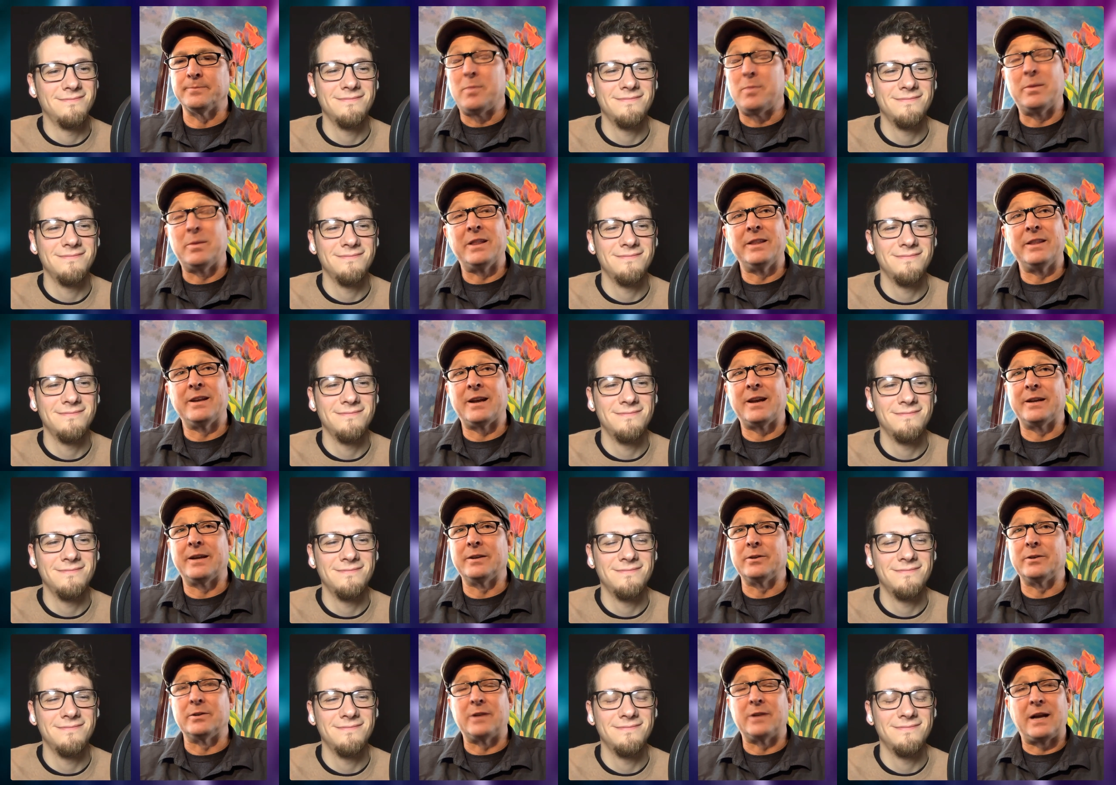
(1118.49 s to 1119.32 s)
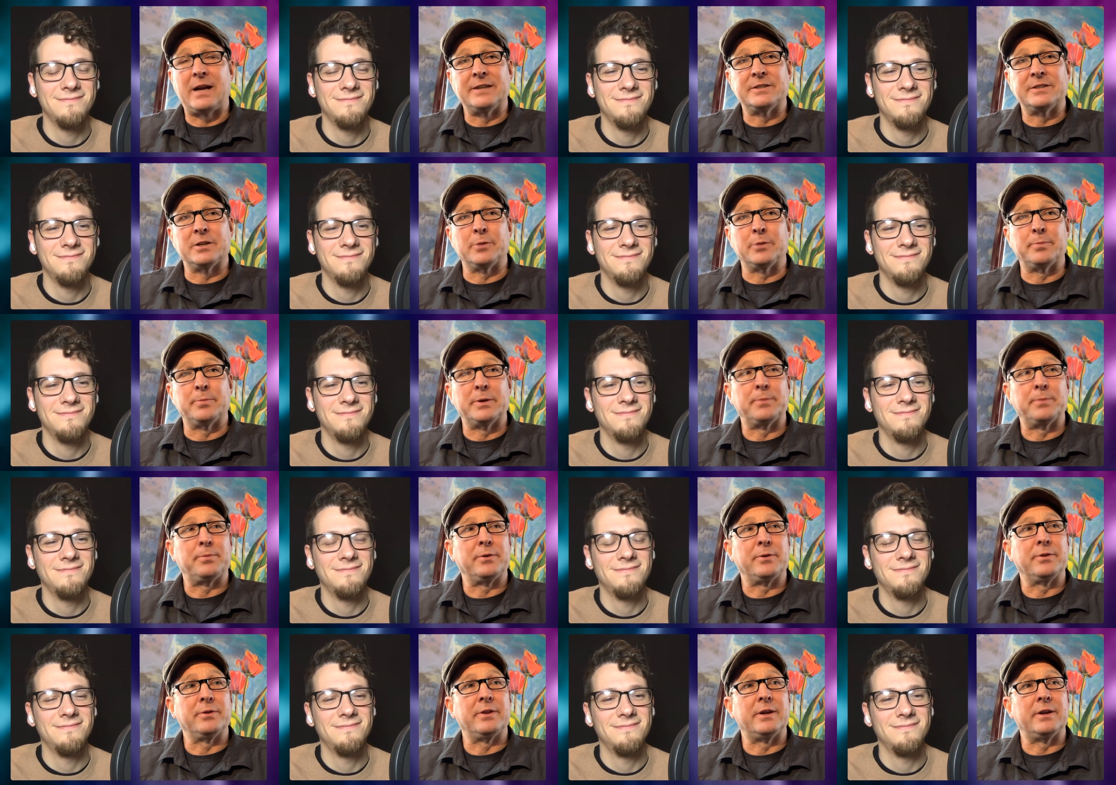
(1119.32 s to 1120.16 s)
Speaker 1: But then I, I tell
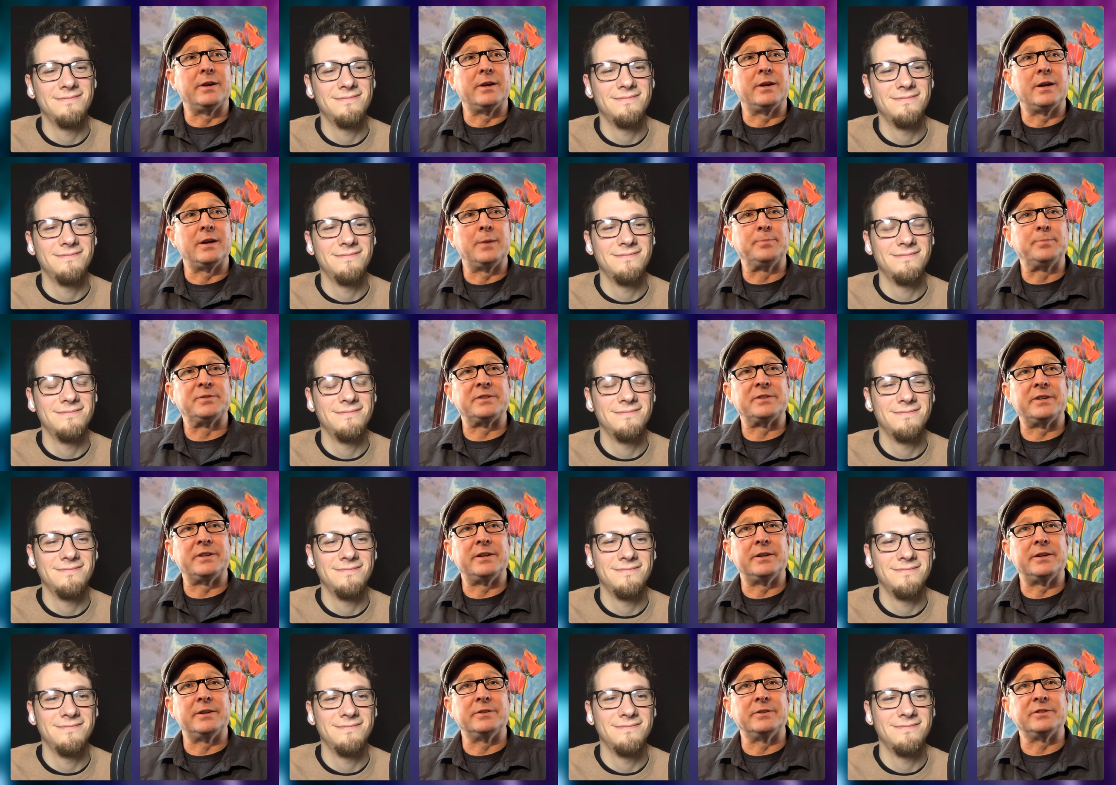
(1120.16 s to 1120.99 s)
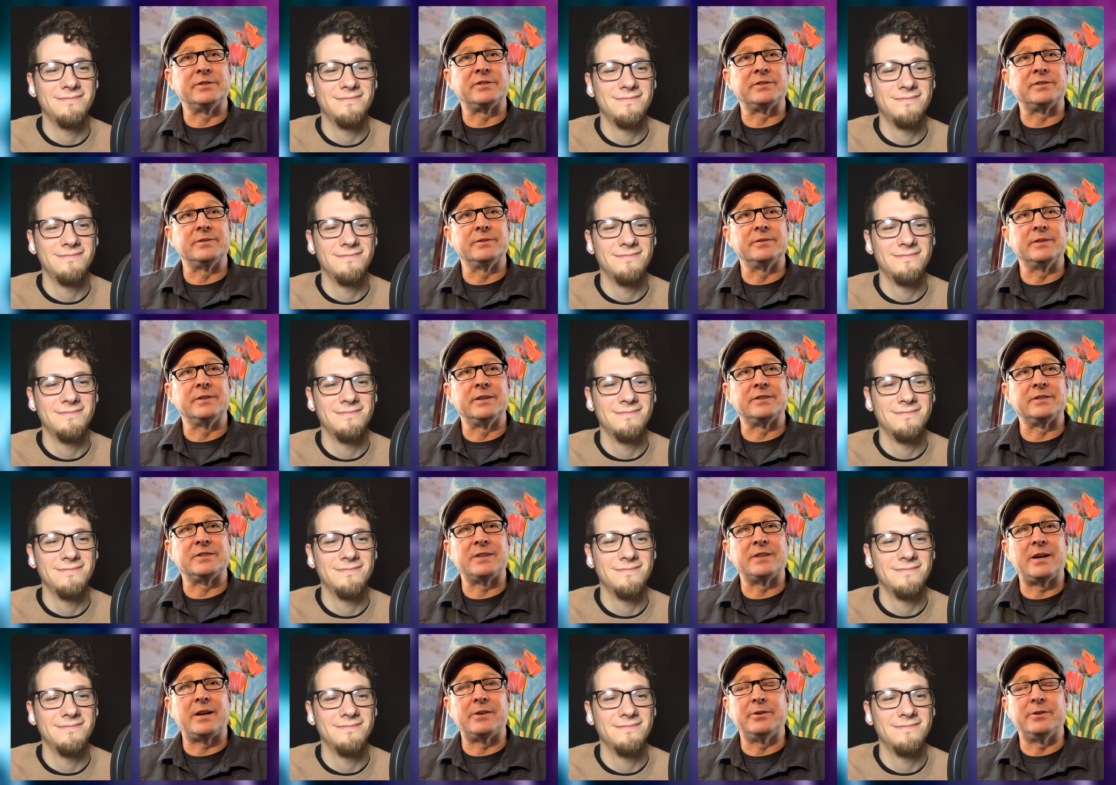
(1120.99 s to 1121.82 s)
people the upstairs,
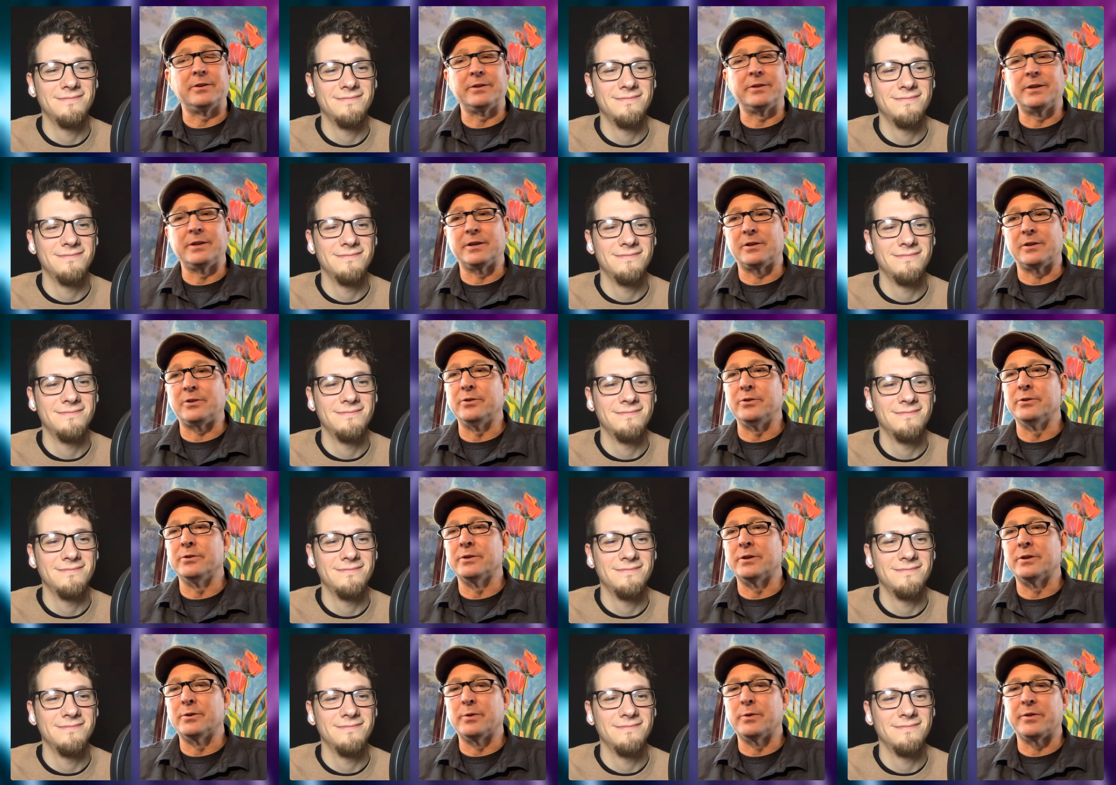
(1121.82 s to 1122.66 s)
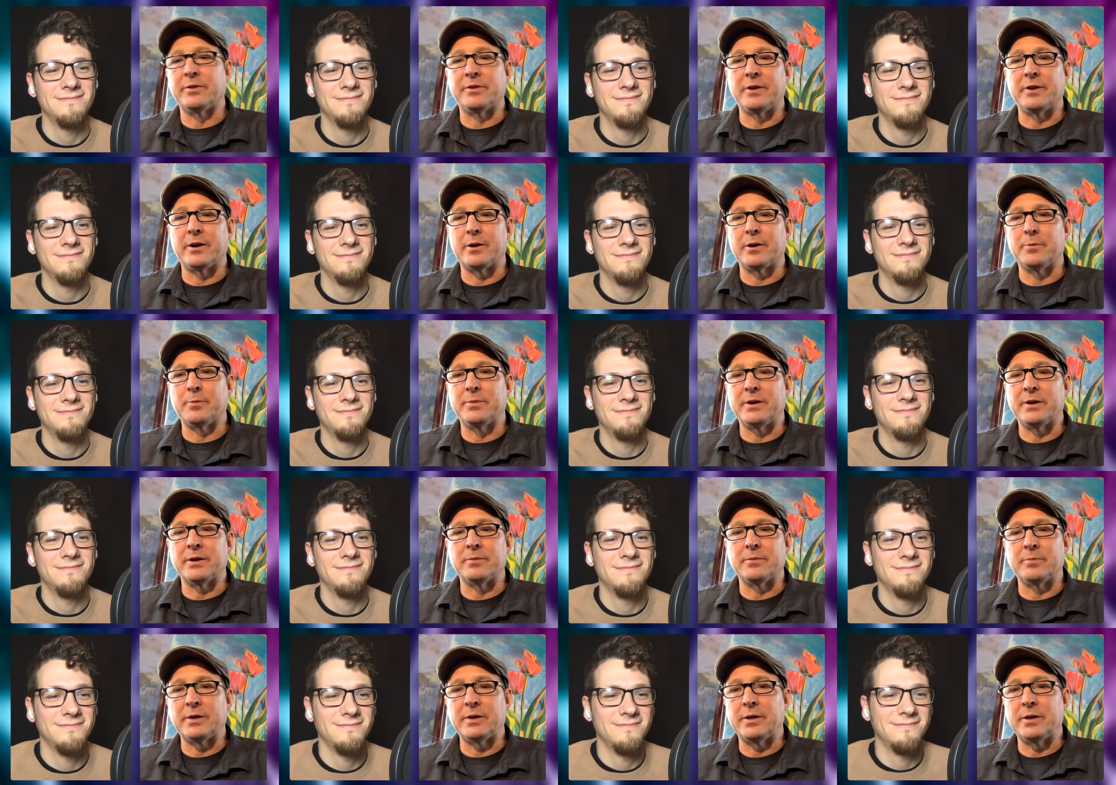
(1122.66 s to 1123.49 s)
it's not really included with the
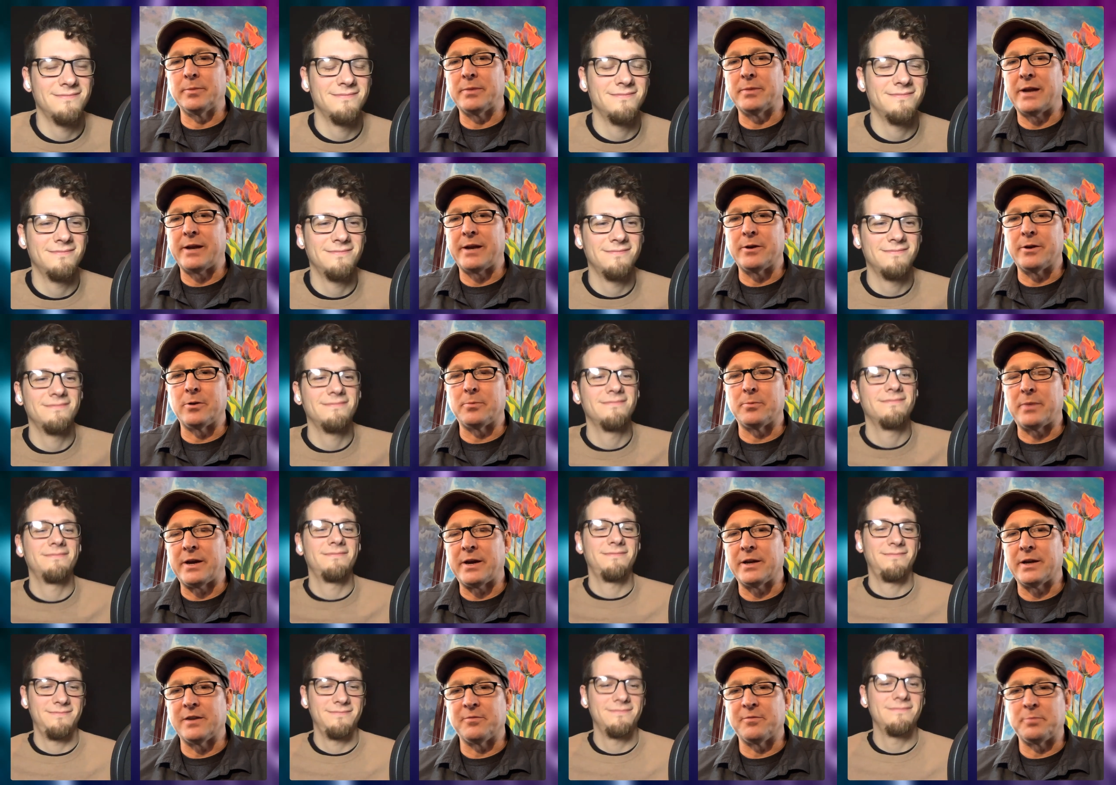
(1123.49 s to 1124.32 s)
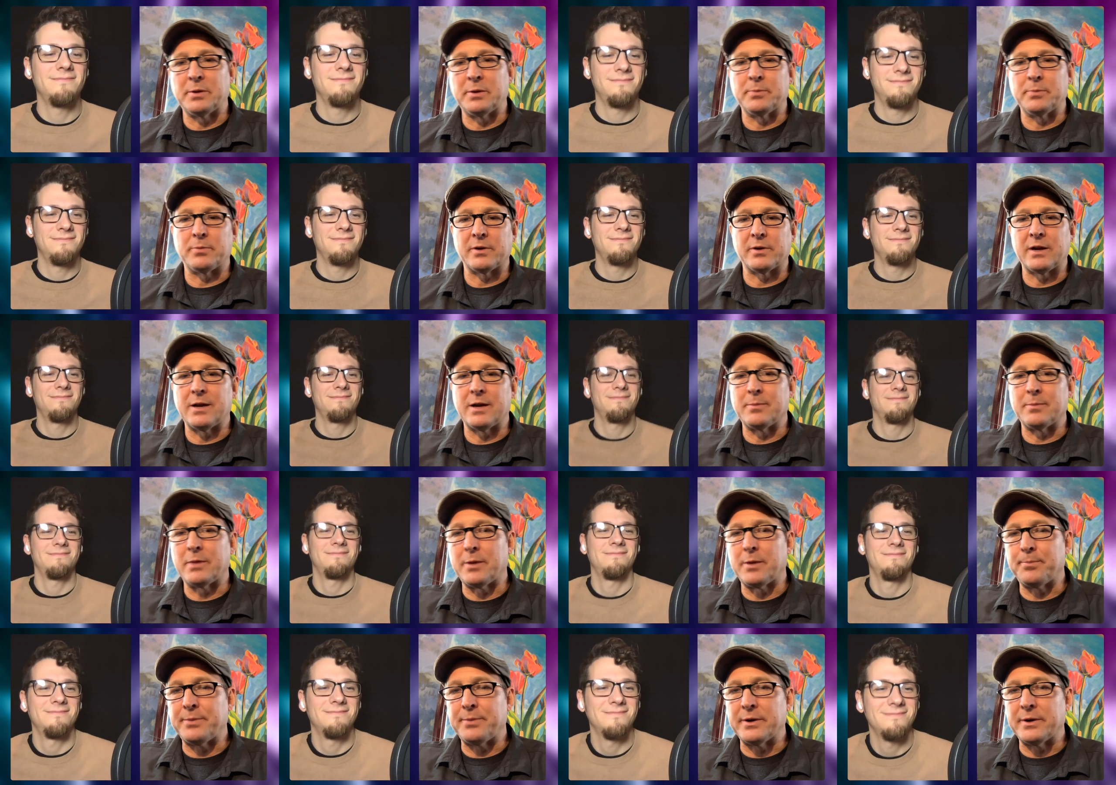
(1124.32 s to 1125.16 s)
Airbnb, but I don't mind if people come
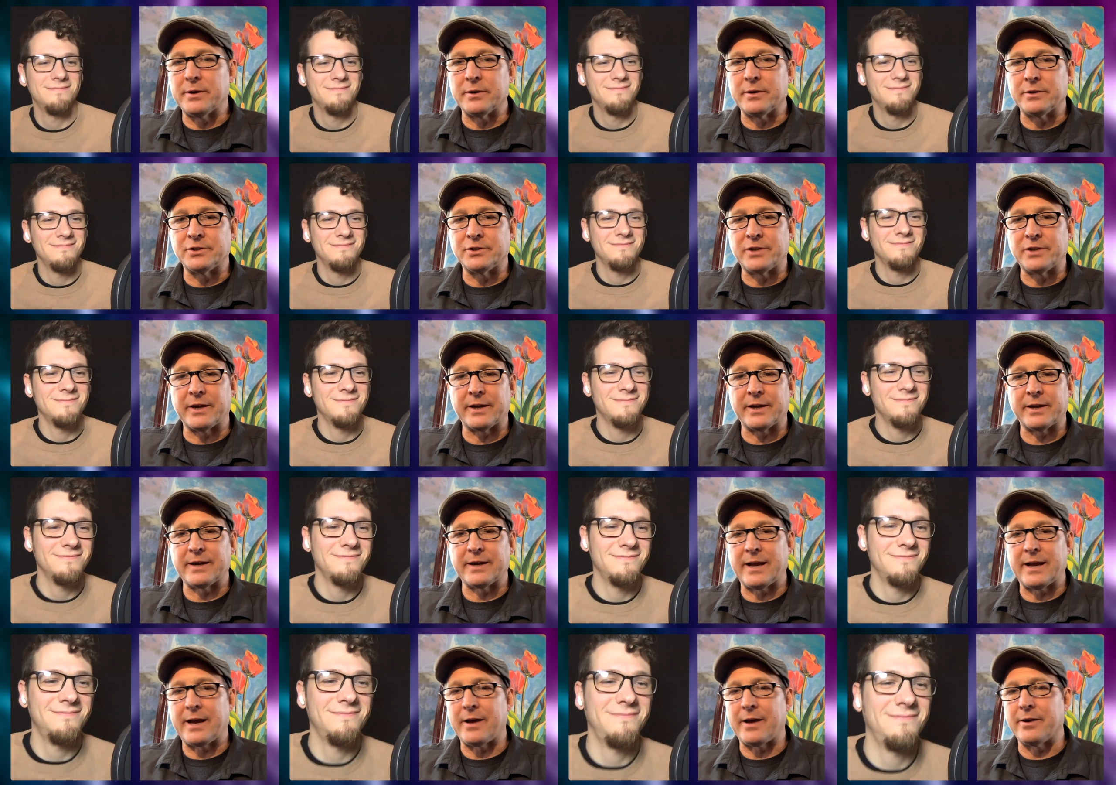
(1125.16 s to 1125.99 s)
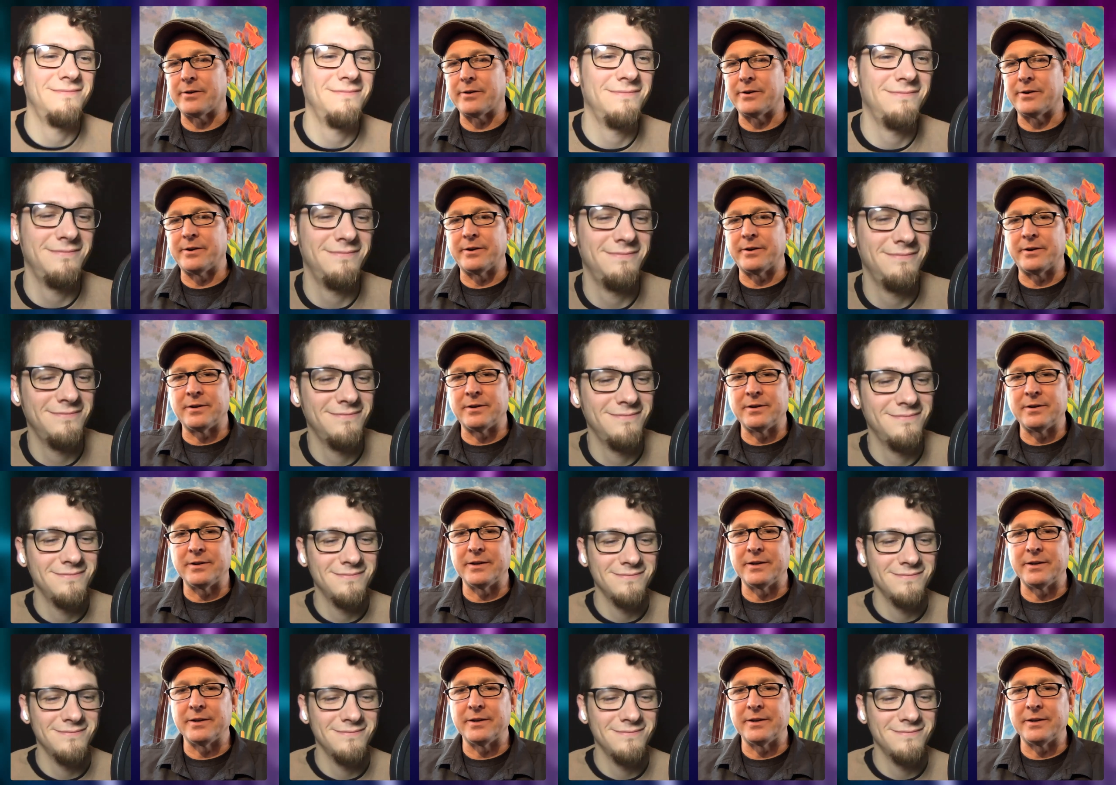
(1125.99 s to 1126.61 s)
up here and check it out or,